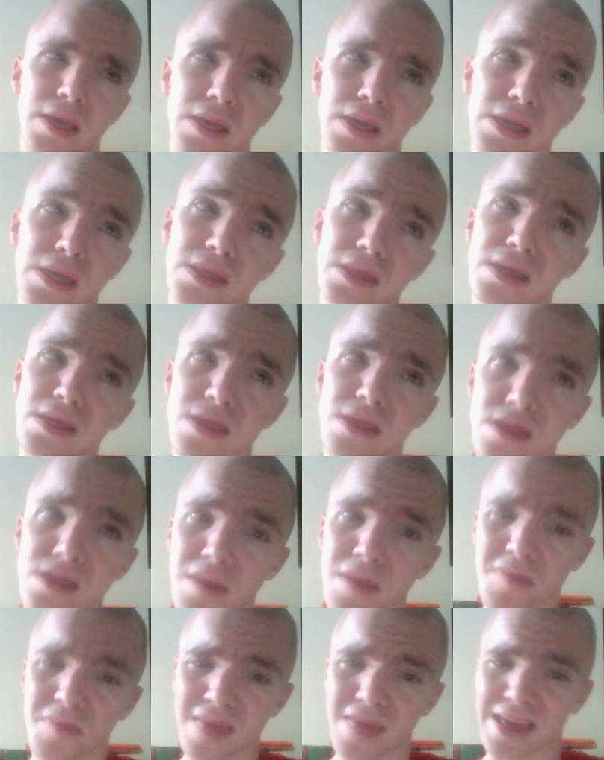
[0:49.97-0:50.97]
this is
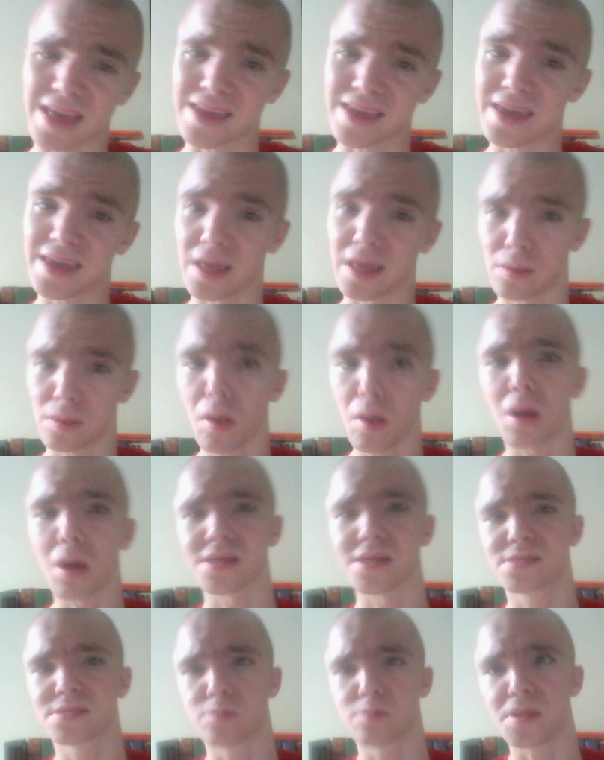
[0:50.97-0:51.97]
something that can get
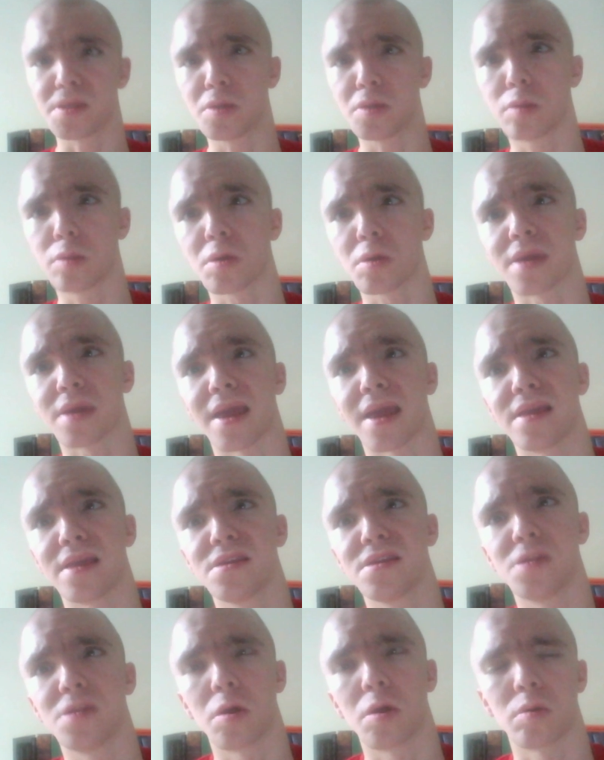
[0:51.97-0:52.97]
lost when you look at,
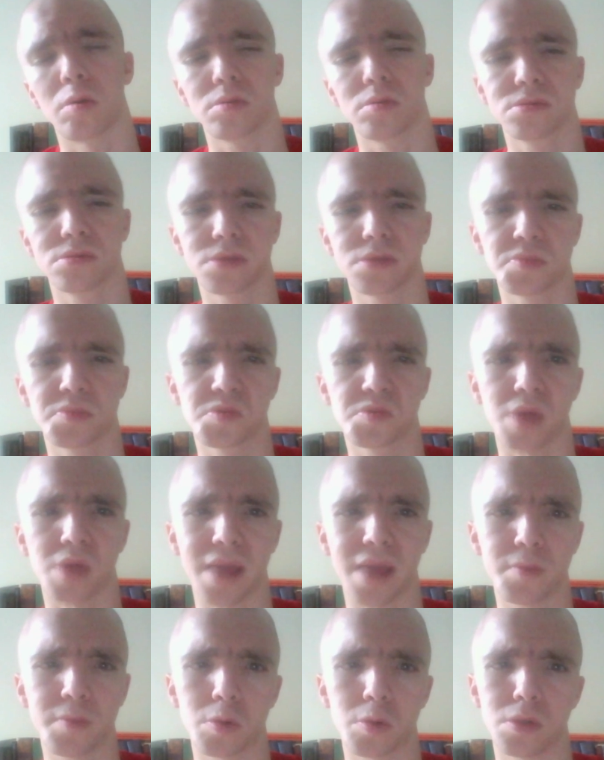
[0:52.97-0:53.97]
you know,
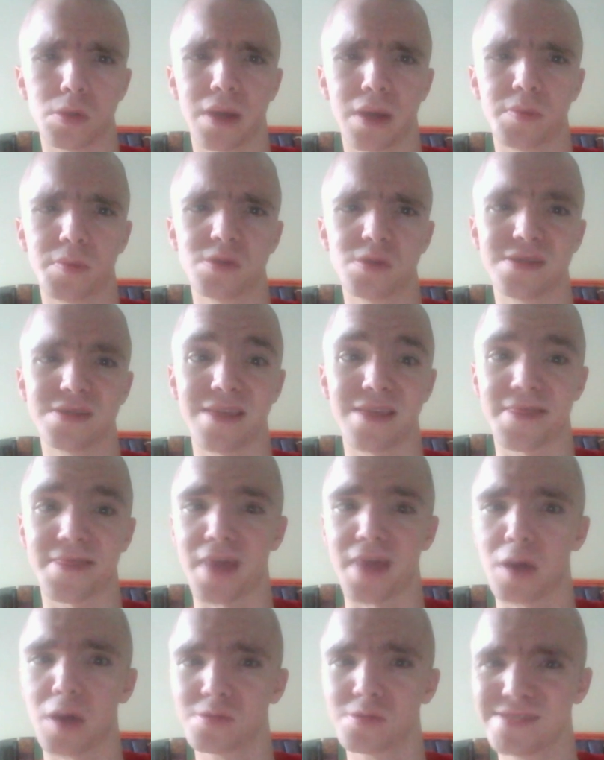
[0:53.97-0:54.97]
subscriber numbers in the
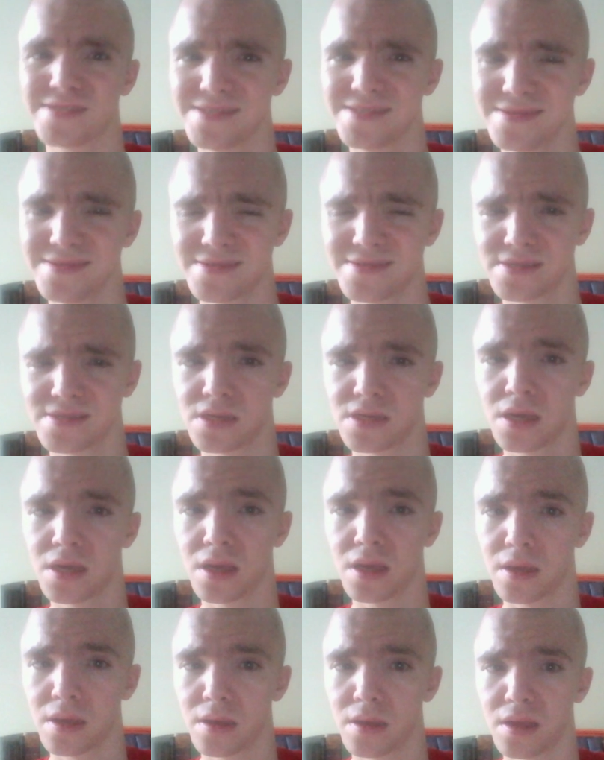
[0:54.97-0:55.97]
thousands.
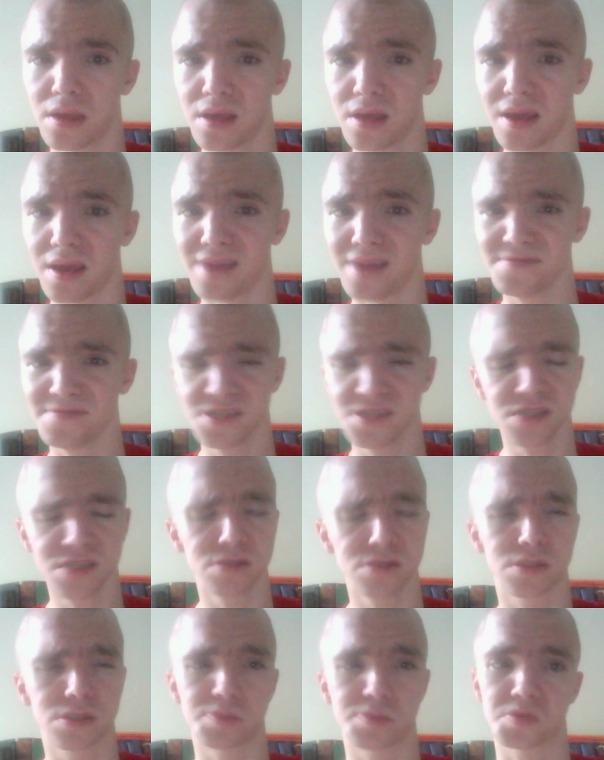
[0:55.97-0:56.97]
Every single
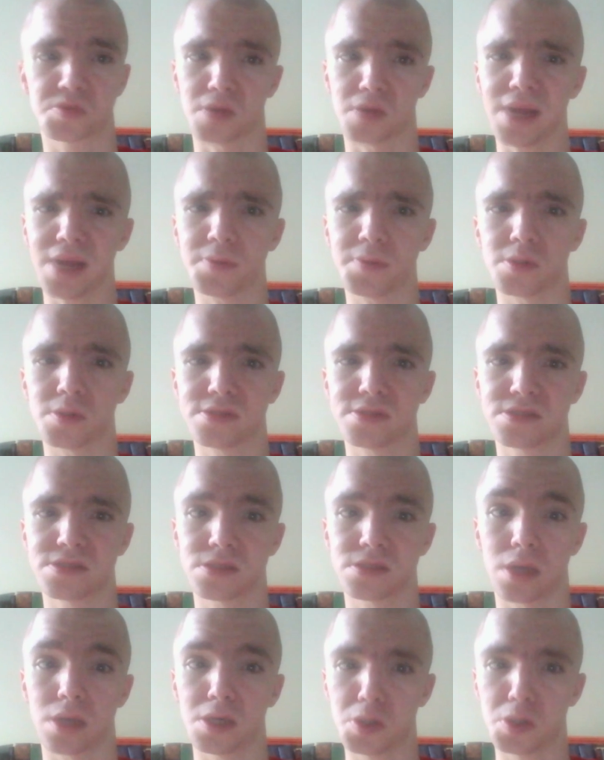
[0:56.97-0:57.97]
subscriber is
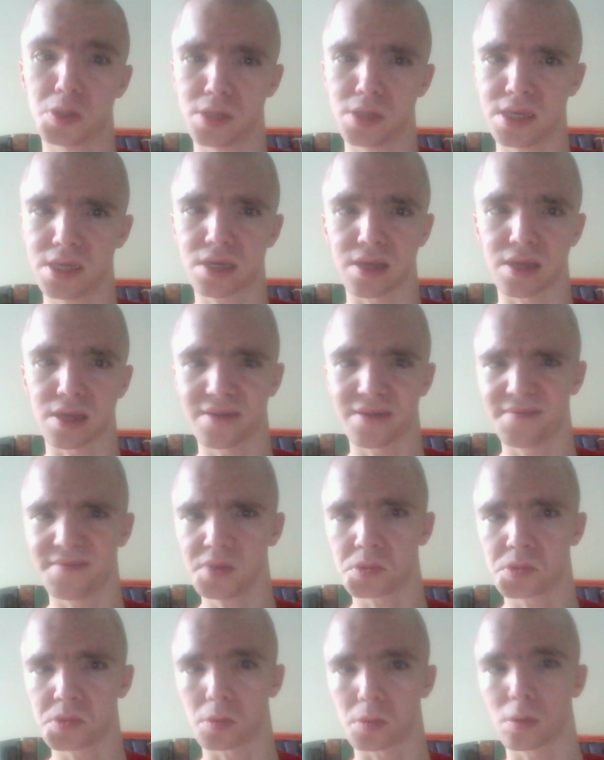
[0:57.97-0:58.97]
a unique
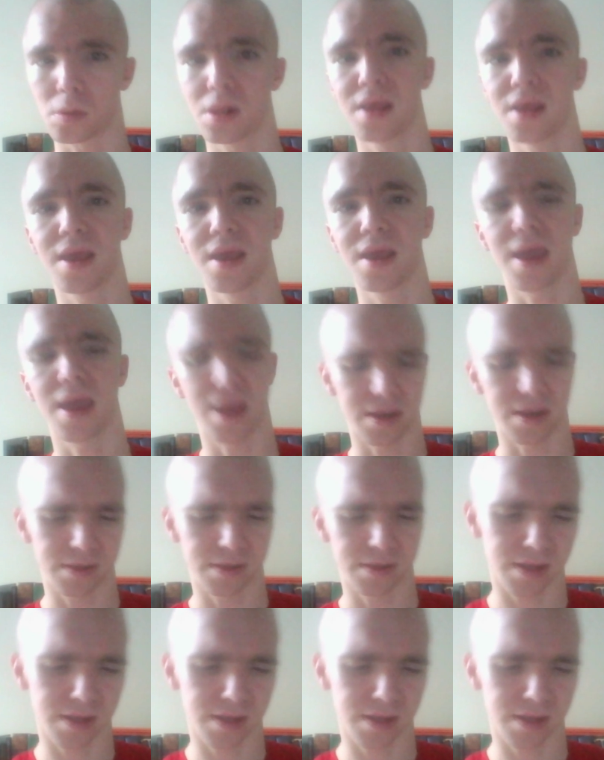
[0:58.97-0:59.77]
individual. And